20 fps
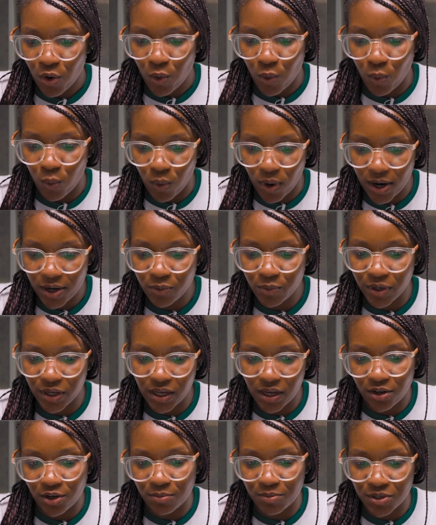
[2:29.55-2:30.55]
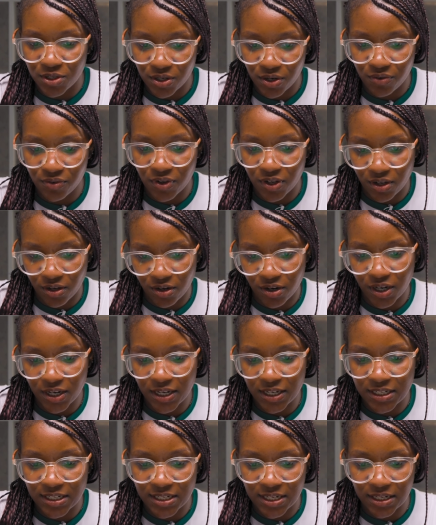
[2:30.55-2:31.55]
What we can observe here
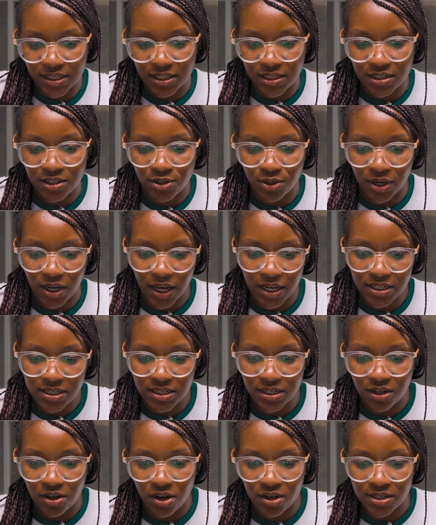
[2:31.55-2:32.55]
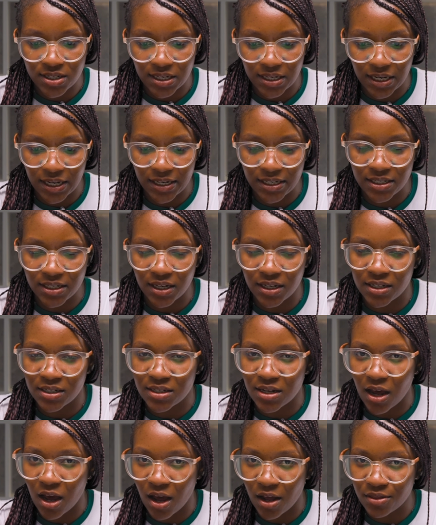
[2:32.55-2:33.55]
is that the stochastic oscillator
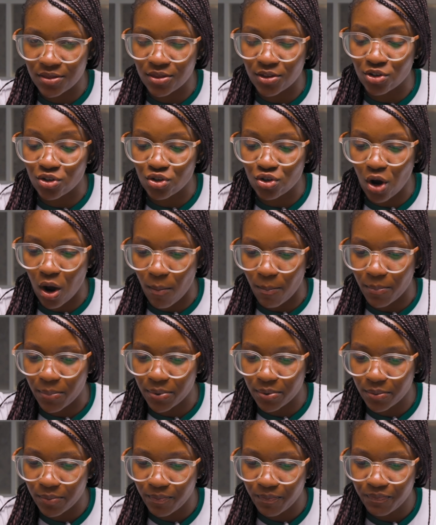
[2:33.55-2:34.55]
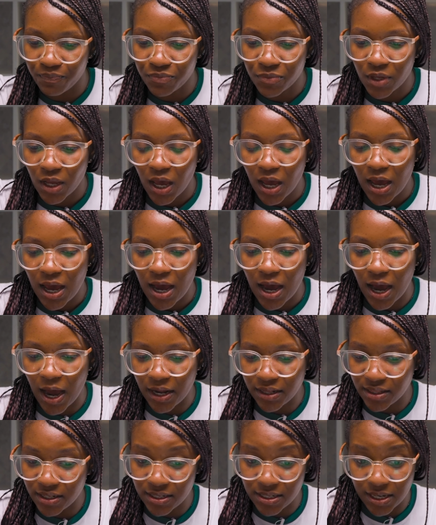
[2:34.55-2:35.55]
is at the top.
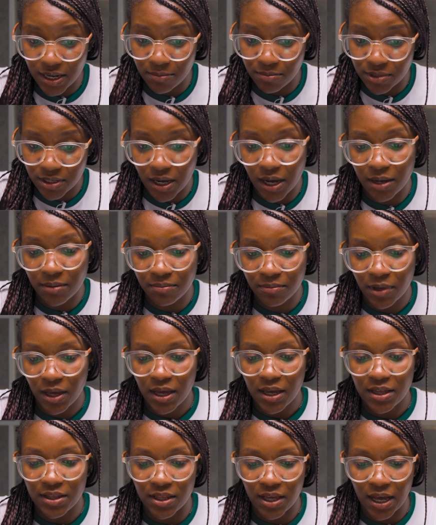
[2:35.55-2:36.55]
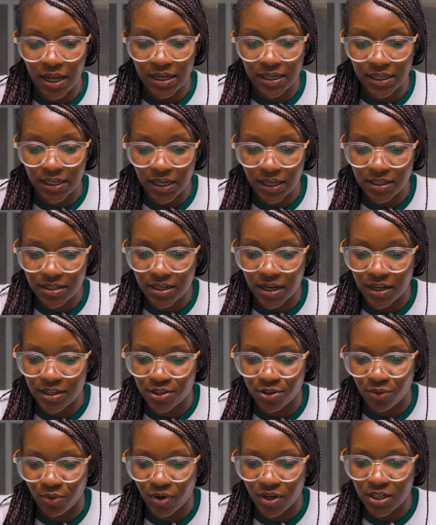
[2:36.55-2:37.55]
At the same time, the alligator
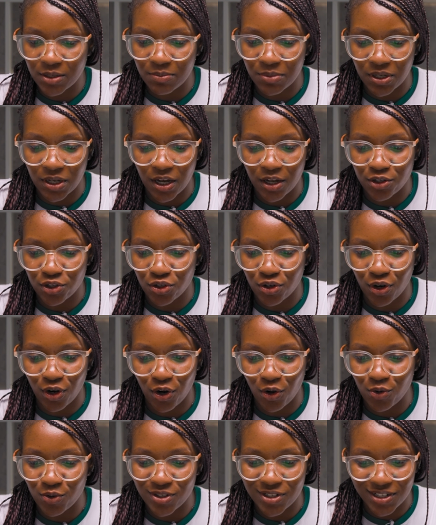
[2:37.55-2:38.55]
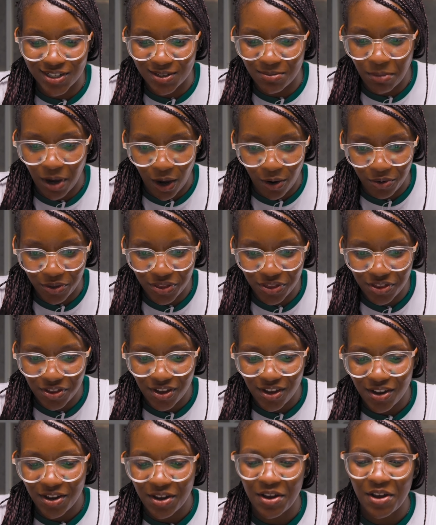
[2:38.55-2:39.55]
has already begun to close its mouth.
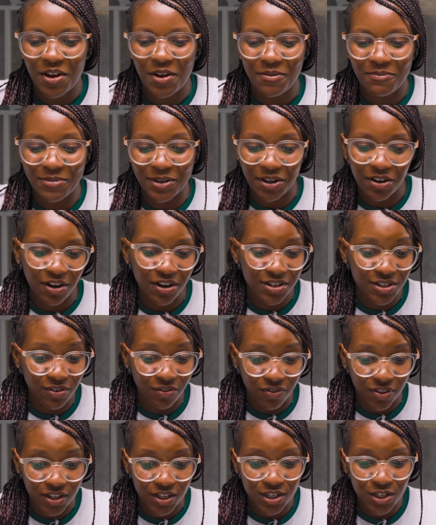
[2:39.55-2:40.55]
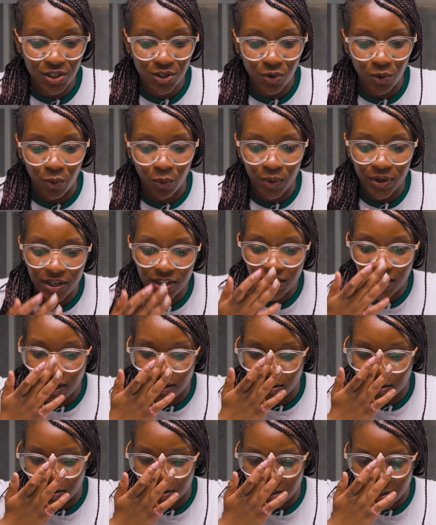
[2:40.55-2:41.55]
Because of this, we
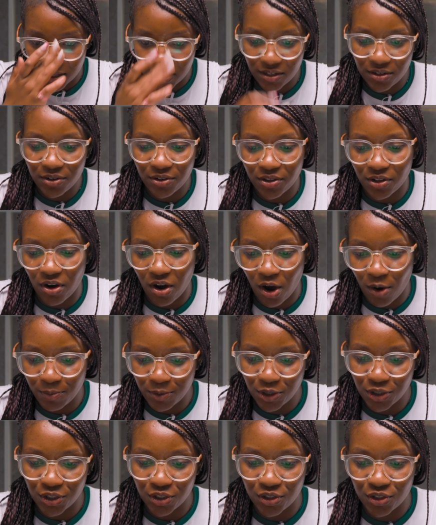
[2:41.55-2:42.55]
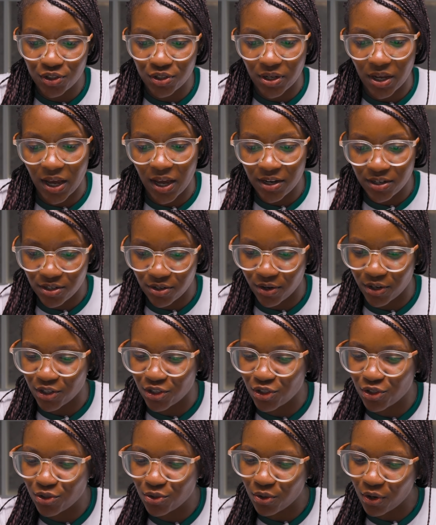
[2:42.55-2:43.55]
can consider the option to enter a
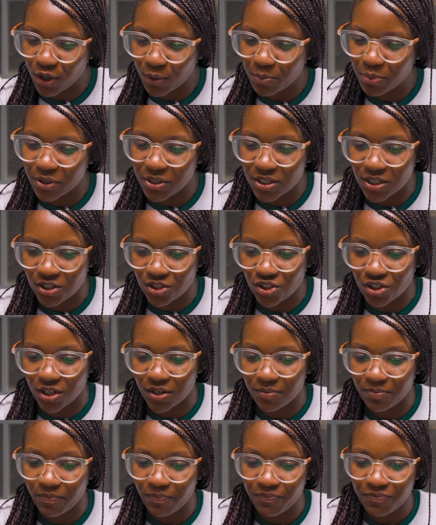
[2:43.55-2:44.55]
short position.